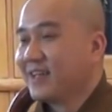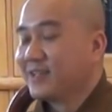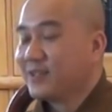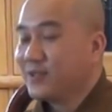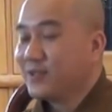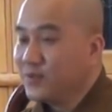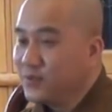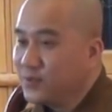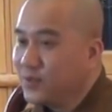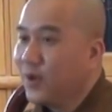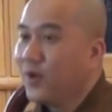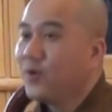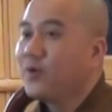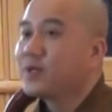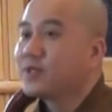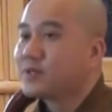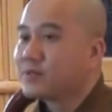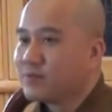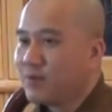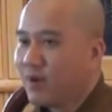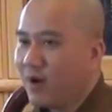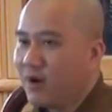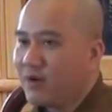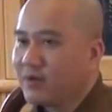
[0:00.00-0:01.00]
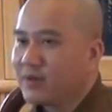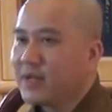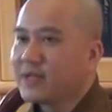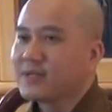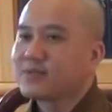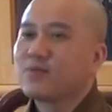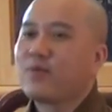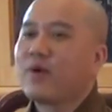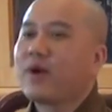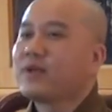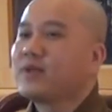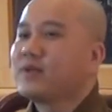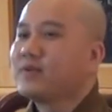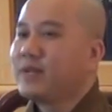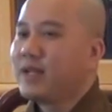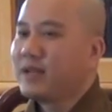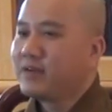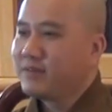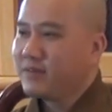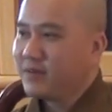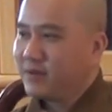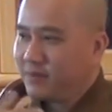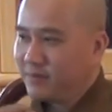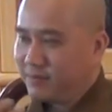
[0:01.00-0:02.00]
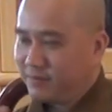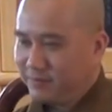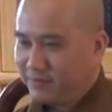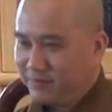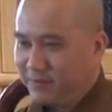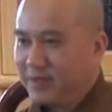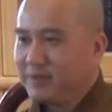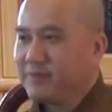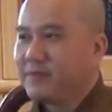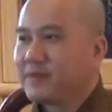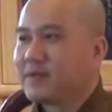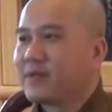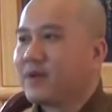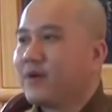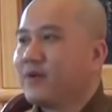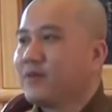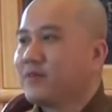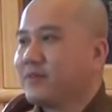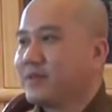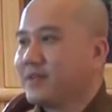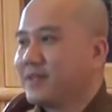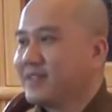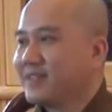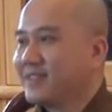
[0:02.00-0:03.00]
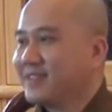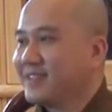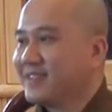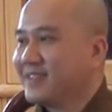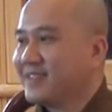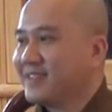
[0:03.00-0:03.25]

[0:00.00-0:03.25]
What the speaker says: You know it's wrong, that's why you never flip it over.